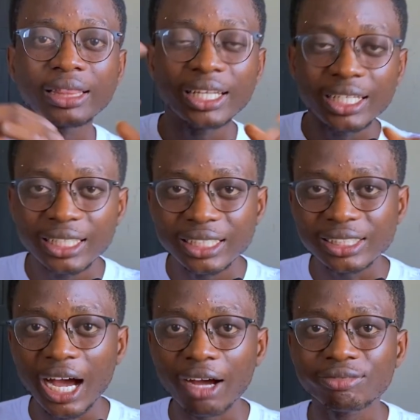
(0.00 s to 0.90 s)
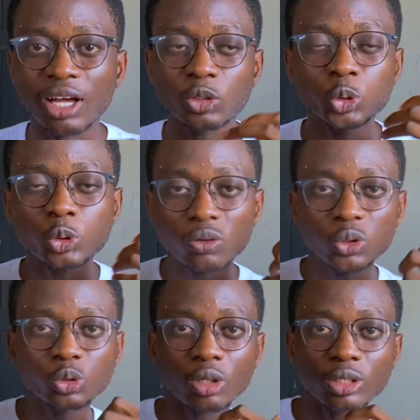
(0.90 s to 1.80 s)
3 days after, you should
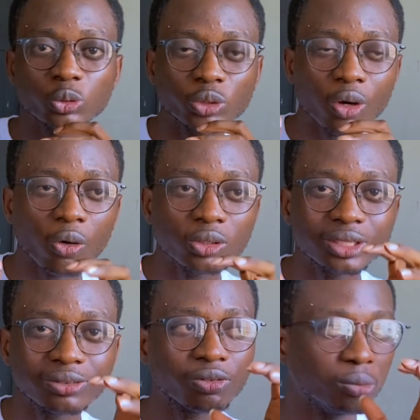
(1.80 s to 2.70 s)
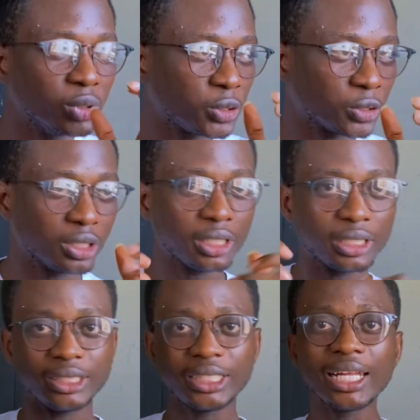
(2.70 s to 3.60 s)
also try to recall this information.
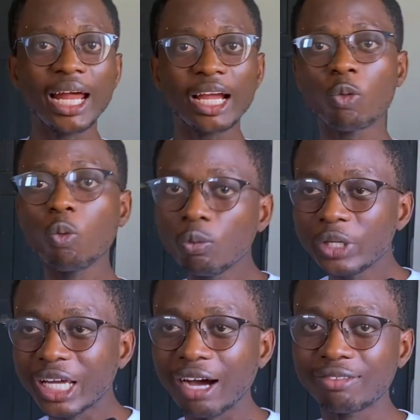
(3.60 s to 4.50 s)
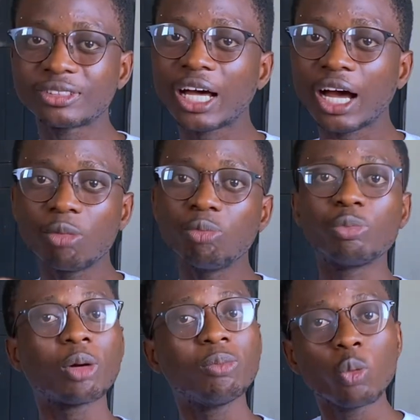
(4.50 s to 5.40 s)
Then like 1 week after,
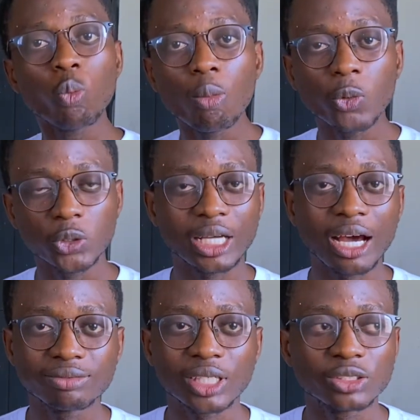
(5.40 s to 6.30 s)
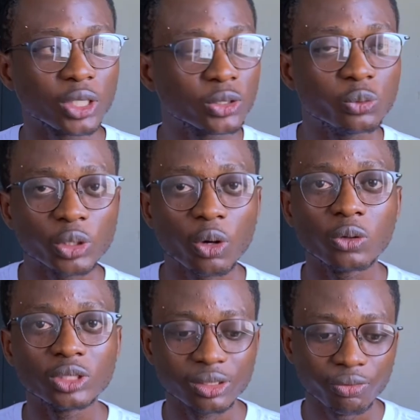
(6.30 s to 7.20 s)
probably 1 month after, try to
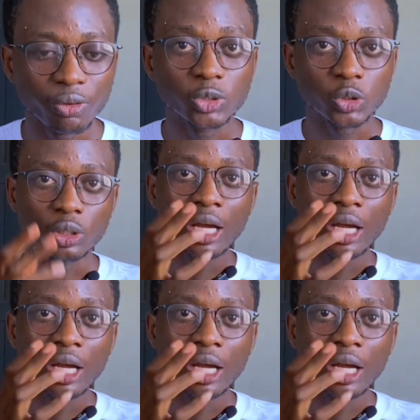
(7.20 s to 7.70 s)
recall this information.